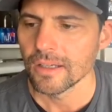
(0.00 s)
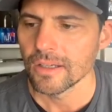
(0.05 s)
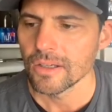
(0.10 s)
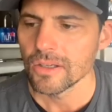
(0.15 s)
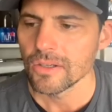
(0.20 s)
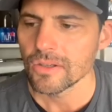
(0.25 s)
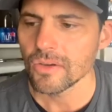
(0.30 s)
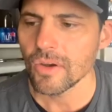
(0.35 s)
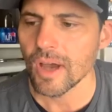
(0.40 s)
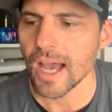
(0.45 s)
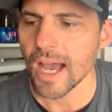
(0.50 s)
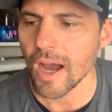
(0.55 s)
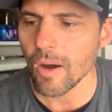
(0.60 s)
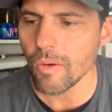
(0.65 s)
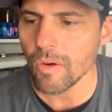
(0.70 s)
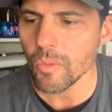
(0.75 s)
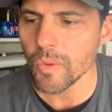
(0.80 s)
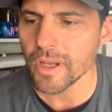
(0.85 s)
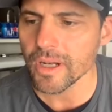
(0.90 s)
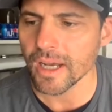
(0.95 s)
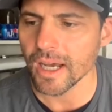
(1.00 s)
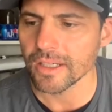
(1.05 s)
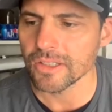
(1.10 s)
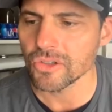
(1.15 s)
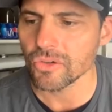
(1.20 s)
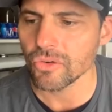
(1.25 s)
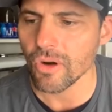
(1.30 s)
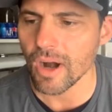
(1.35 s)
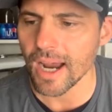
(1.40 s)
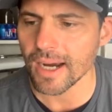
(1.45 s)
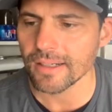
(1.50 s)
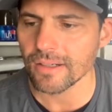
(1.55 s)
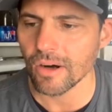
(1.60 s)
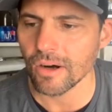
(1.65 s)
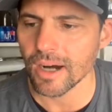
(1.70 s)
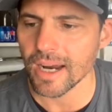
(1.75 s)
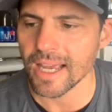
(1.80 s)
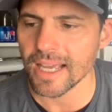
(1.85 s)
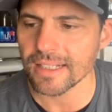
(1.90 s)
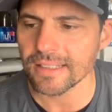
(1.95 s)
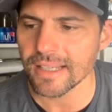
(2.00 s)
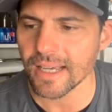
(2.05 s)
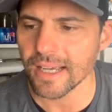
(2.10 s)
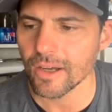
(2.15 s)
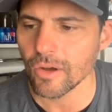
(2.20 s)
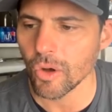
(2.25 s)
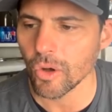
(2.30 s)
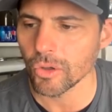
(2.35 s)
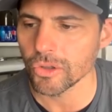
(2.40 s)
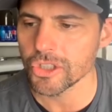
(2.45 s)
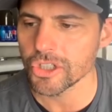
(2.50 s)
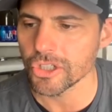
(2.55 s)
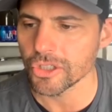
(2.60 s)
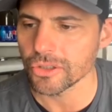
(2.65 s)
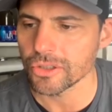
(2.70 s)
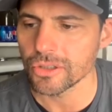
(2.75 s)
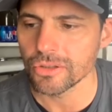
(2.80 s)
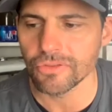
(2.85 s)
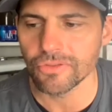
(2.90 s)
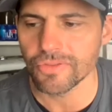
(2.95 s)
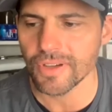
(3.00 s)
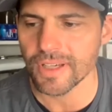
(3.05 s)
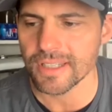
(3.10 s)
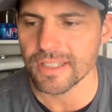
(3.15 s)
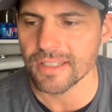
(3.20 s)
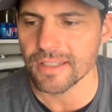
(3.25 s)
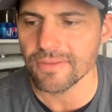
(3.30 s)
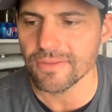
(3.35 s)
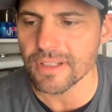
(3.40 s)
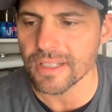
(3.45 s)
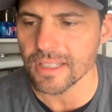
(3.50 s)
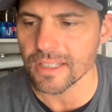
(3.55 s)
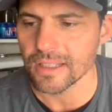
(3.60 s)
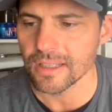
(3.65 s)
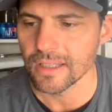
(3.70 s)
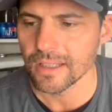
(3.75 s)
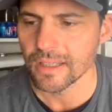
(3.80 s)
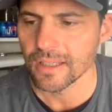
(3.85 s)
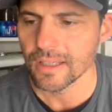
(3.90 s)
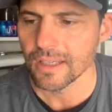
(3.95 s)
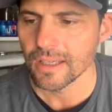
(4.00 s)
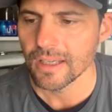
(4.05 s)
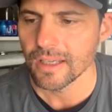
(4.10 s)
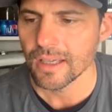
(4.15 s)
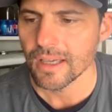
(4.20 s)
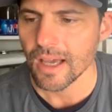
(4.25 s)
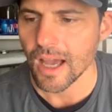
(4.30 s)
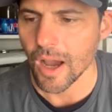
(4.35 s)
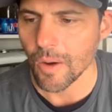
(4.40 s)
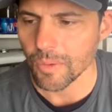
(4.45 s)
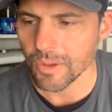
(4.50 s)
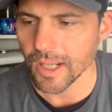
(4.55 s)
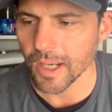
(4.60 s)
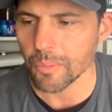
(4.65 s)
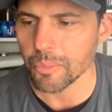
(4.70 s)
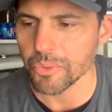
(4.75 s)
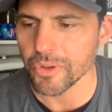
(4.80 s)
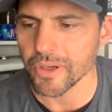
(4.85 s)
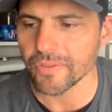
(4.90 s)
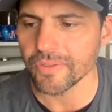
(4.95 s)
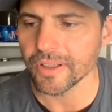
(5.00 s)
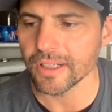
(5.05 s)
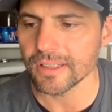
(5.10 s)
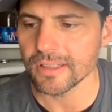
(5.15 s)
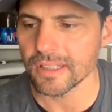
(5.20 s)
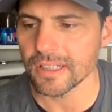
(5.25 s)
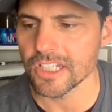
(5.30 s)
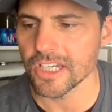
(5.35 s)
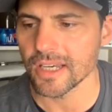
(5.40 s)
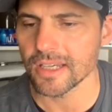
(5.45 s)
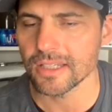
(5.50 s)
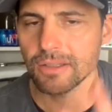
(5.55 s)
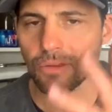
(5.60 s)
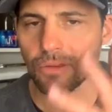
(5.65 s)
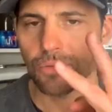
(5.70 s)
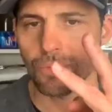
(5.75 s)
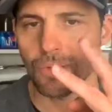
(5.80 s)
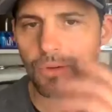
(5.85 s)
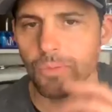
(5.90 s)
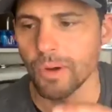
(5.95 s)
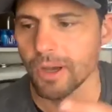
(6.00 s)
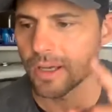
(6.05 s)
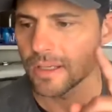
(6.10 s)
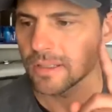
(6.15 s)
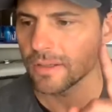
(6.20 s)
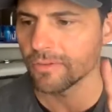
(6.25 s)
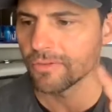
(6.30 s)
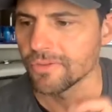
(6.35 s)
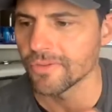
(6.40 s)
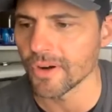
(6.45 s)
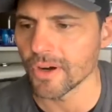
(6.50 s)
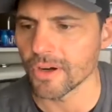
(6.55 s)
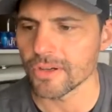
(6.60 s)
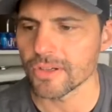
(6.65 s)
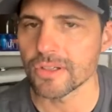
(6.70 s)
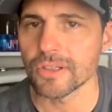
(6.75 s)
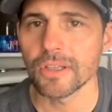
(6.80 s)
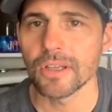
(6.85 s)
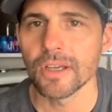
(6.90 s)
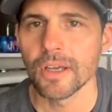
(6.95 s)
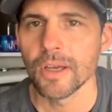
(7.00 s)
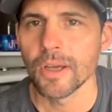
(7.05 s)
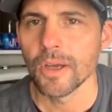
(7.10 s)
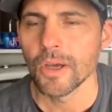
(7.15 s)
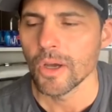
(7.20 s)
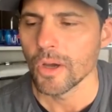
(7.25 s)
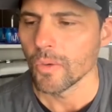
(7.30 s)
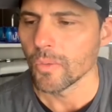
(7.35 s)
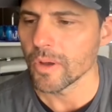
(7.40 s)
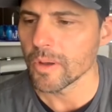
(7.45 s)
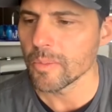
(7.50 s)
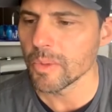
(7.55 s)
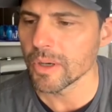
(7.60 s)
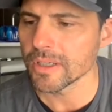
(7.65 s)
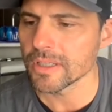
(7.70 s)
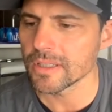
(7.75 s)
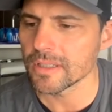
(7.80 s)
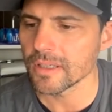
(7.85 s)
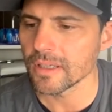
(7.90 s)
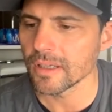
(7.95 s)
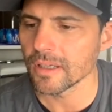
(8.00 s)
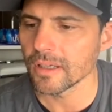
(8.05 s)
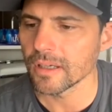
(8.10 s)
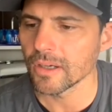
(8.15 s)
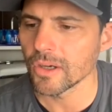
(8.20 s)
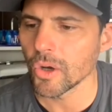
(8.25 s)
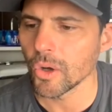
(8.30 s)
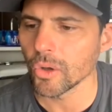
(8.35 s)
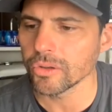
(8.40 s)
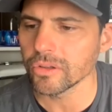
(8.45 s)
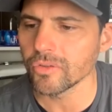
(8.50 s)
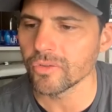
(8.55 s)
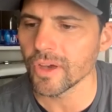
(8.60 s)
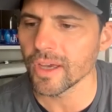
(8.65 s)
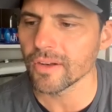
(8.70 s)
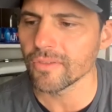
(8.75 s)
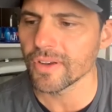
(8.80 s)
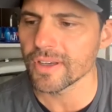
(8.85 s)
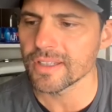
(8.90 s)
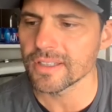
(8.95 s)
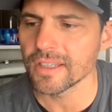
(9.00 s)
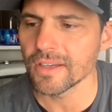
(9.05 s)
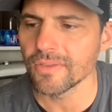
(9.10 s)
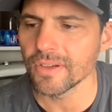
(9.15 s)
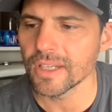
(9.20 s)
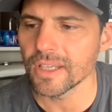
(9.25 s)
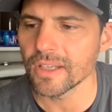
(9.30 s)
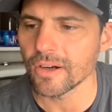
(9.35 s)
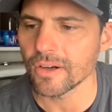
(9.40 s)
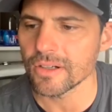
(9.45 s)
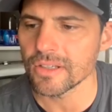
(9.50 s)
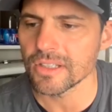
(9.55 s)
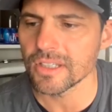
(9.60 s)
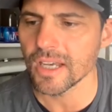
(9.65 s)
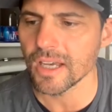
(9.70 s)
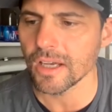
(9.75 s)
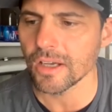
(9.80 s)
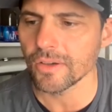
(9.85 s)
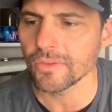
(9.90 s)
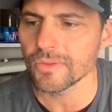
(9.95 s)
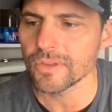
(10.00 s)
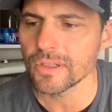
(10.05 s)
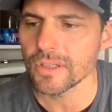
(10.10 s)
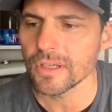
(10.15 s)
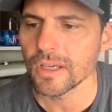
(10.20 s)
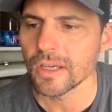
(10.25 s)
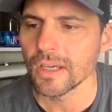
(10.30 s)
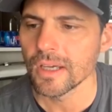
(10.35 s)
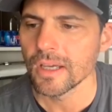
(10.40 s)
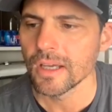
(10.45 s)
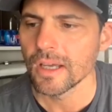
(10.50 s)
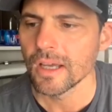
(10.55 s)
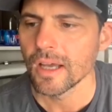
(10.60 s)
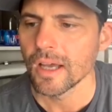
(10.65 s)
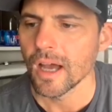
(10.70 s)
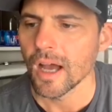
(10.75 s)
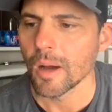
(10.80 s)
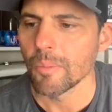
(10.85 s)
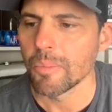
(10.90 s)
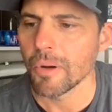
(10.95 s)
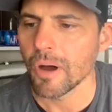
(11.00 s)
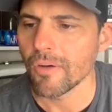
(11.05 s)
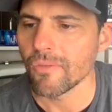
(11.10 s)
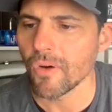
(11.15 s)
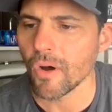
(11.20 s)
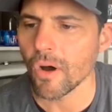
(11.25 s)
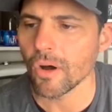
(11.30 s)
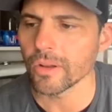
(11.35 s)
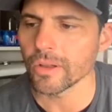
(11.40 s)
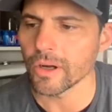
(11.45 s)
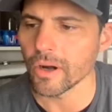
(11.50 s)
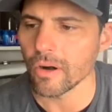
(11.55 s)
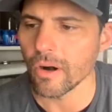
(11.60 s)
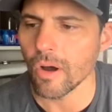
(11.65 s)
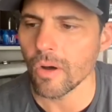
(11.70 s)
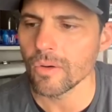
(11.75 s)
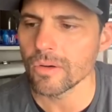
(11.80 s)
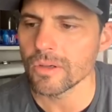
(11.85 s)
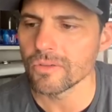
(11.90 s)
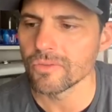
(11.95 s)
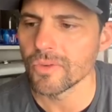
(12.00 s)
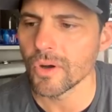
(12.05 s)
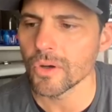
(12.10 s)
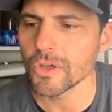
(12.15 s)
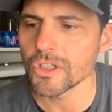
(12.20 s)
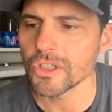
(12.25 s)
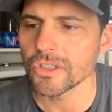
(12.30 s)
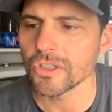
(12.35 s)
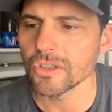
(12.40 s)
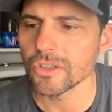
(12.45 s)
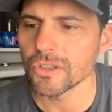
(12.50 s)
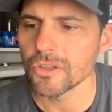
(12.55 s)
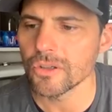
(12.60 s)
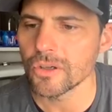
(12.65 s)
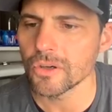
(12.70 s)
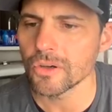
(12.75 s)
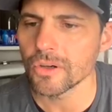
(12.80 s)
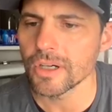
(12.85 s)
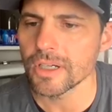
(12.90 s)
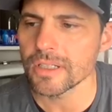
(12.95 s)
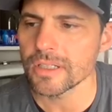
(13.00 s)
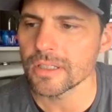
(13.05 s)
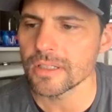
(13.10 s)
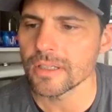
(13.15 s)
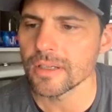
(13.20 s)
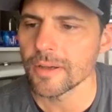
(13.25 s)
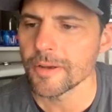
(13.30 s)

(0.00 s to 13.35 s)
So, how are we to attract our anti culture to festivity? I would like briefly to suggest three ways. First, we must cultivate festivity in ourselves, above all in our own devotion to the Eucharist,